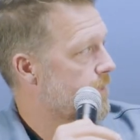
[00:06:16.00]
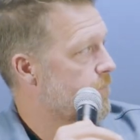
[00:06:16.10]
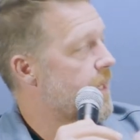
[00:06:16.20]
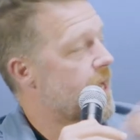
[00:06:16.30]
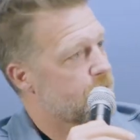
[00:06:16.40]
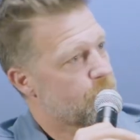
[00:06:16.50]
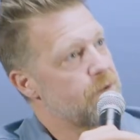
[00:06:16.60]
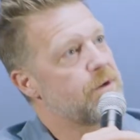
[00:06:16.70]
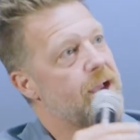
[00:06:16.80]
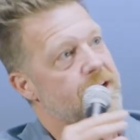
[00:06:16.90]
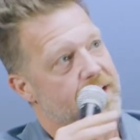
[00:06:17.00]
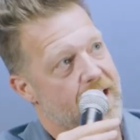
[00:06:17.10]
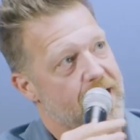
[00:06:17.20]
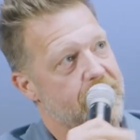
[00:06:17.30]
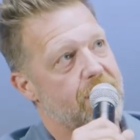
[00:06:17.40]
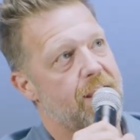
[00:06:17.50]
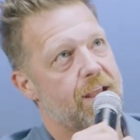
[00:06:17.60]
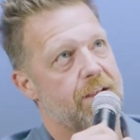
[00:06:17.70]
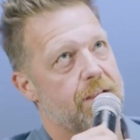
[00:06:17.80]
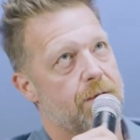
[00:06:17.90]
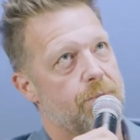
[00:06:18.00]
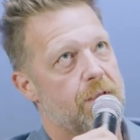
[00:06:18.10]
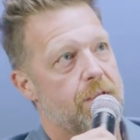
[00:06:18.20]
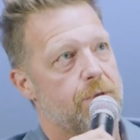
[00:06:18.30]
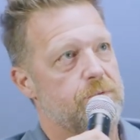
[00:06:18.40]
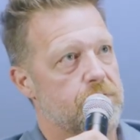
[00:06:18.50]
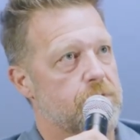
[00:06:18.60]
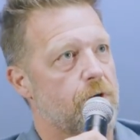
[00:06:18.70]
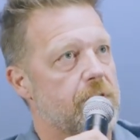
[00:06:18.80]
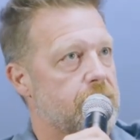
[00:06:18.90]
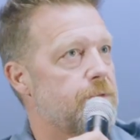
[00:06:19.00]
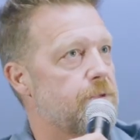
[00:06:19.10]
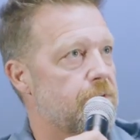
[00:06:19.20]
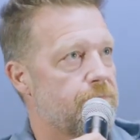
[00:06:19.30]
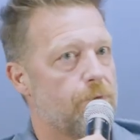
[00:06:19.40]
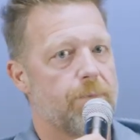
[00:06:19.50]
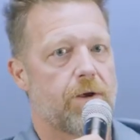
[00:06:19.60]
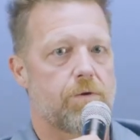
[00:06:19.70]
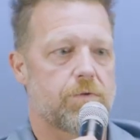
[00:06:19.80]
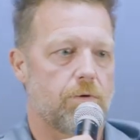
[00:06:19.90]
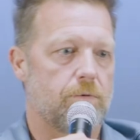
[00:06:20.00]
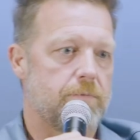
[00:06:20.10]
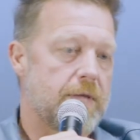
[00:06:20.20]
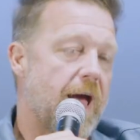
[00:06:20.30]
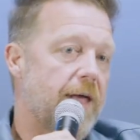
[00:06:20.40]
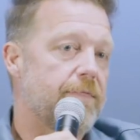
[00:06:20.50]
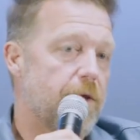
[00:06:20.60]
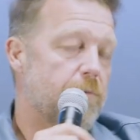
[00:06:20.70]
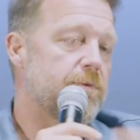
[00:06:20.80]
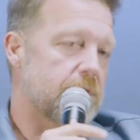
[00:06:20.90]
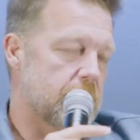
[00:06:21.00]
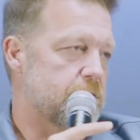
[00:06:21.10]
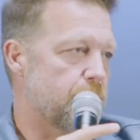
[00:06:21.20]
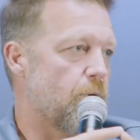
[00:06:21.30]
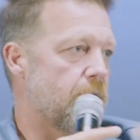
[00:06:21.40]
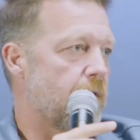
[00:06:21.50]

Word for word: we got to reunite again. And um, he was just starting to see me as a filmmaker. So yeah, then it was a touch point